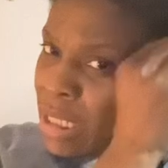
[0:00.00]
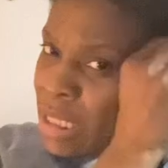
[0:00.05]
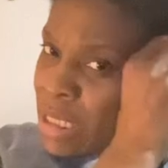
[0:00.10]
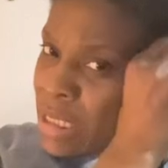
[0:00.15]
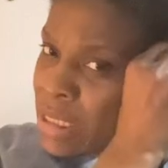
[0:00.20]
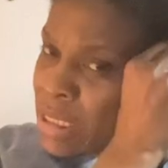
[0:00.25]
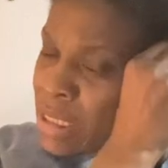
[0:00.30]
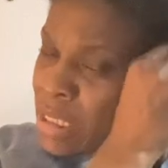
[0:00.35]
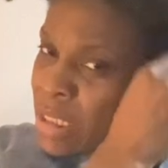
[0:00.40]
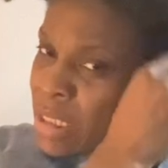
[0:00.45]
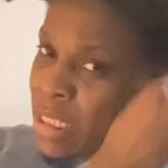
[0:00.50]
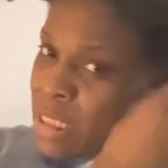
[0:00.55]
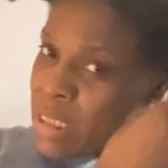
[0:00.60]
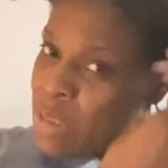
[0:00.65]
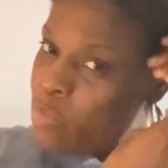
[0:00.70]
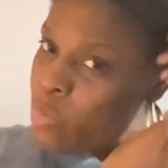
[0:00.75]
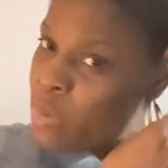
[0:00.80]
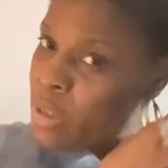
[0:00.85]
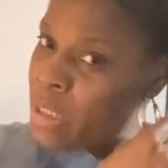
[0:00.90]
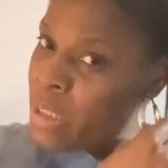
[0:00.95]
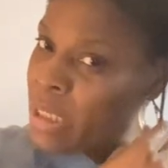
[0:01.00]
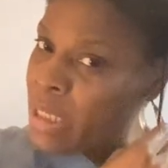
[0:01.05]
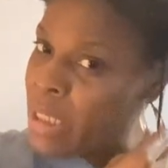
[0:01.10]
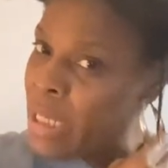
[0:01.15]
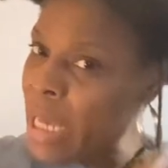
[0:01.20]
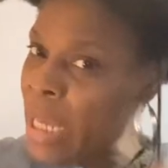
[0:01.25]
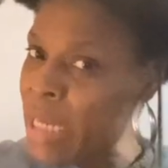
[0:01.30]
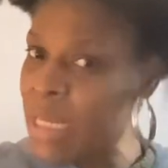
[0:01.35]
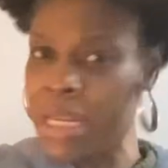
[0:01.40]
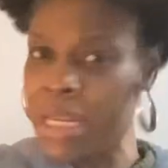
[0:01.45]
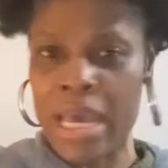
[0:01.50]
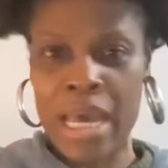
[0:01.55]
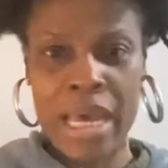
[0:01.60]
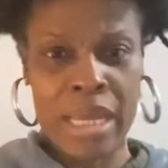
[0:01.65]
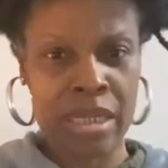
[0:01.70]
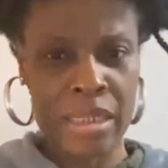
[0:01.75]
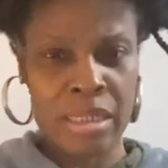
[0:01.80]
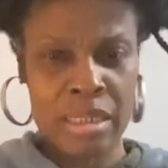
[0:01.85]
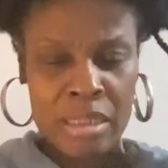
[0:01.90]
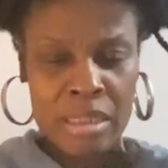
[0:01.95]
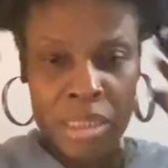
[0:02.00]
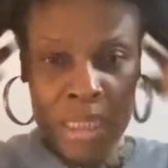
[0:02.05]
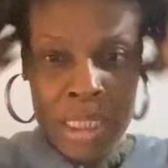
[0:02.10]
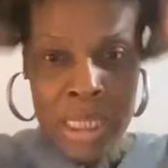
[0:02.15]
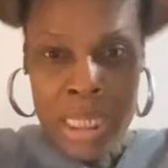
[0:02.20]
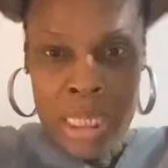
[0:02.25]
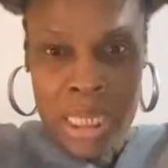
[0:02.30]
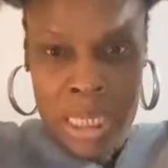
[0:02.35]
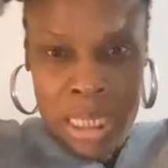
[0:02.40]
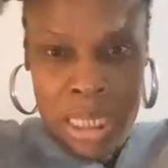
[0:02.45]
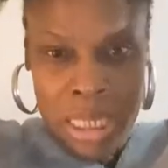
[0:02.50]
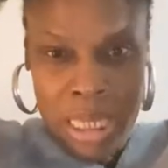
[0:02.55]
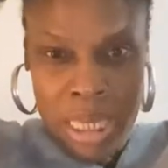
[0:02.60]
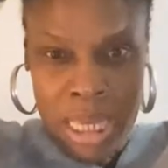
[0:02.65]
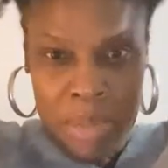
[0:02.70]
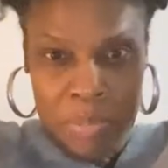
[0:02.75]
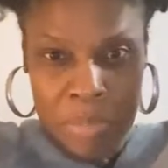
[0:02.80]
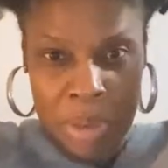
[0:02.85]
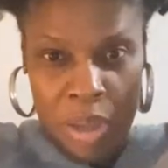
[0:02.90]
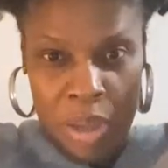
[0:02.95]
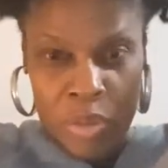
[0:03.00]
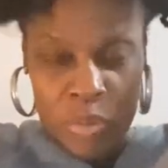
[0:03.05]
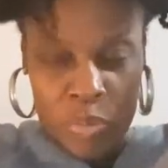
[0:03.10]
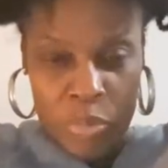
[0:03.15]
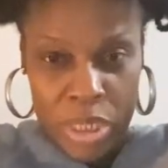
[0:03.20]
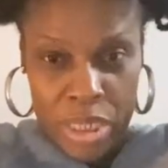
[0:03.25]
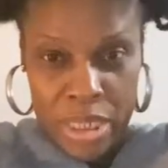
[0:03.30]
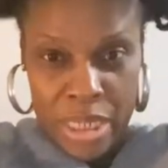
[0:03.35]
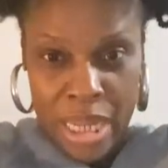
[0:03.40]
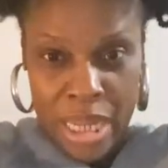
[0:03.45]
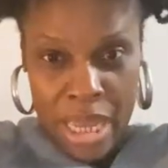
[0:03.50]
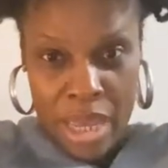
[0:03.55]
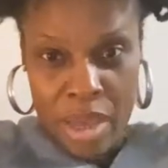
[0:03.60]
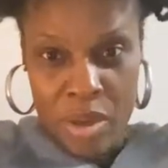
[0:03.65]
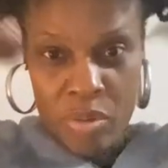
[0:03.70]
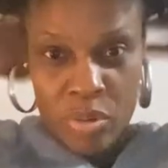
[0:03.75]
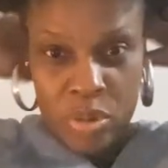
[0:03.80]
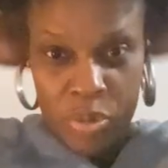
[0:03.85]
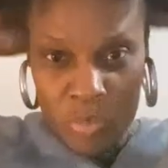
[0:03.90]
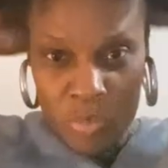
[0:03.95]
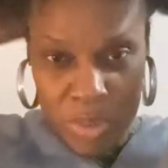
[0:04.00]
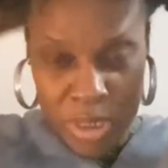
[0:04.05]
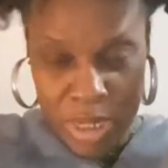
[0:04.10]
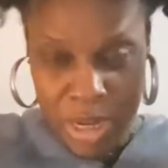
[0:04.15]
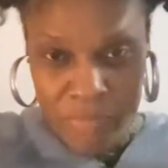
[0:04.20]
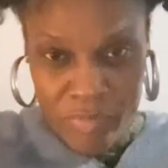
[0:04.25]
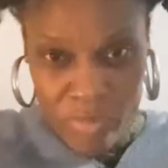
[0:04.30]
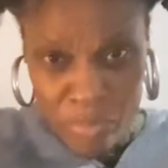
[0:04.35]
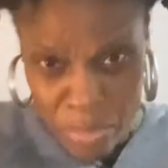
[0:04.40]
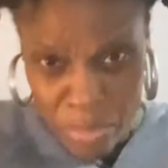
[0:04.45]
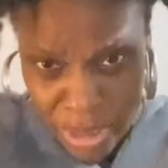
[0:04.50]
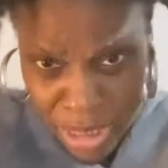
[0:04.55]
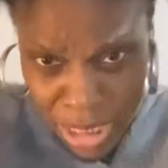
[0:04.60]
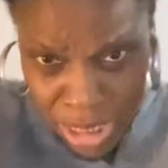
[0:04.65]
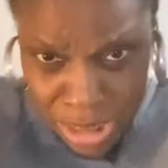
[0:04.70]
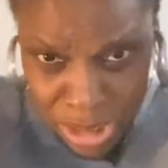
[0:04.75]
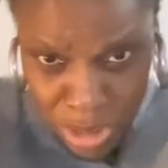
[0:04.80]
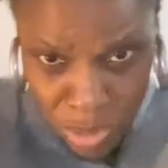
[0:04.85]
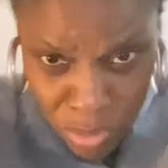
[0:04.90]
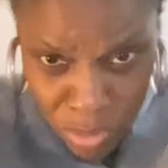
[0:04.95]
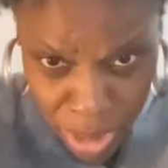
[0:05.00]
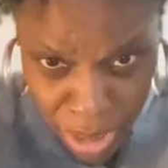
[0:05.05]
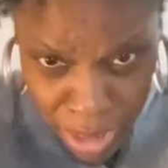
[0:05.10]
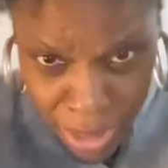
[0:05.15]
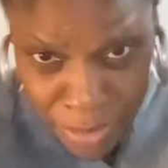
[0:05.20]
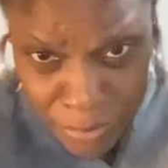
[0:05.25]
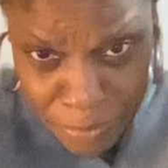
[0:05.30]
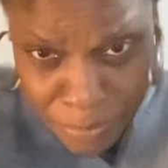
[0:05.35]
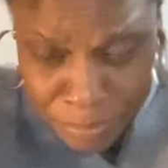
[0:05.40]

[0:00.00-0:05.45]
And see, this one had not came all the way down or whatever, but that's okay.